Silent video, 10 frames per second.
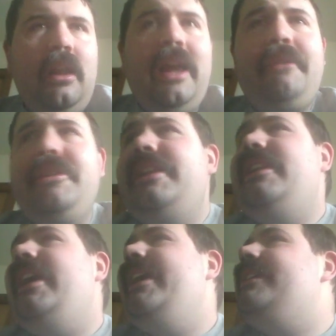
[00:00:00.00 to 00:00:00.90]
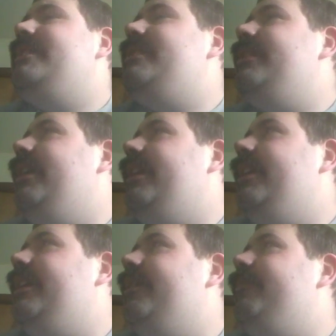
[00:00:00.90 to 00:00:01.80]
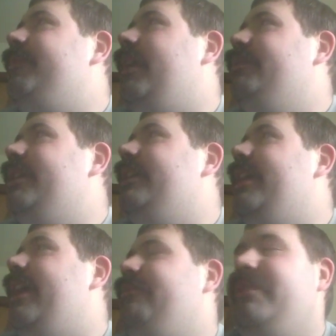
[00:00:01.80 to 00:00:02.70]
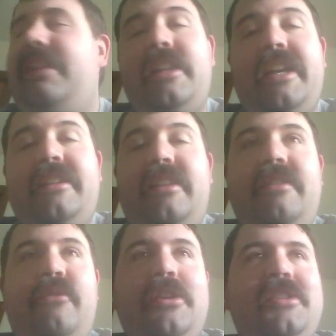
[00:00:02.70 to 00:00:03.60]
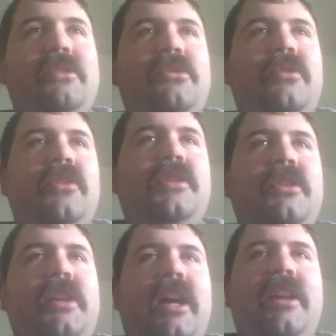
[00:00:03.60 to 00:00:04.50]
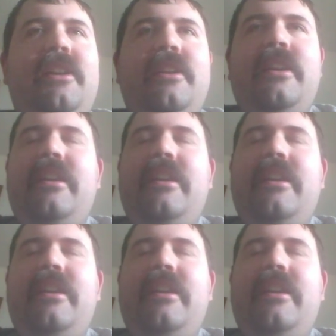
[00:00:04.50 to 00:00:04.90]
I really liked uh I really like I really like the voice actress for Togata.